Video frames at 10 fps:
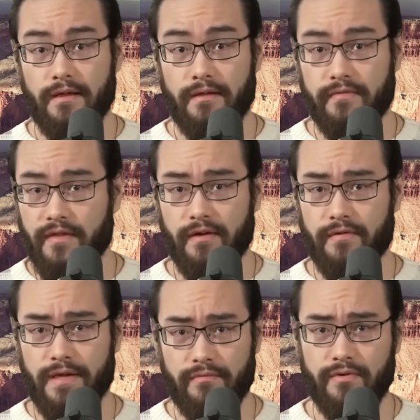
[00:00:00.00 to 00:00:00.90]
There
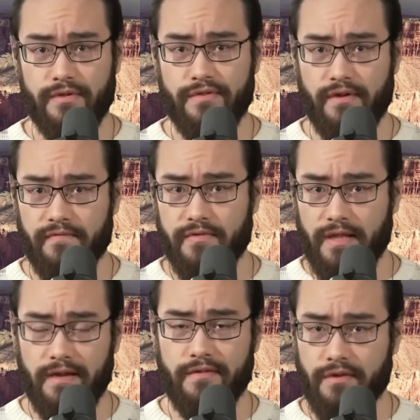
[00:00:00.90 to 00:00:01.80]
he would discover
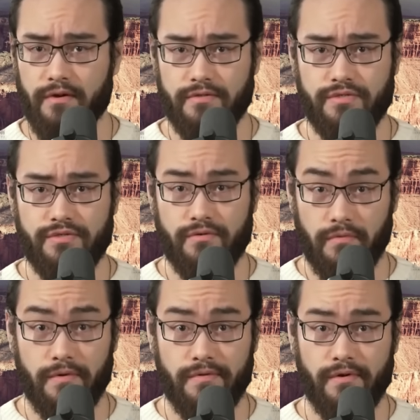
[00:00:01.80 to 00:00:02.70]
that his hunch
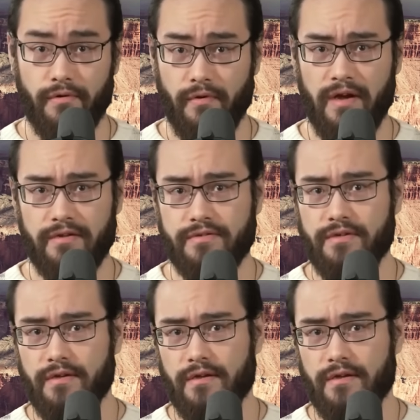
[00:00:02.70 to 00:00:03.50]
was correct.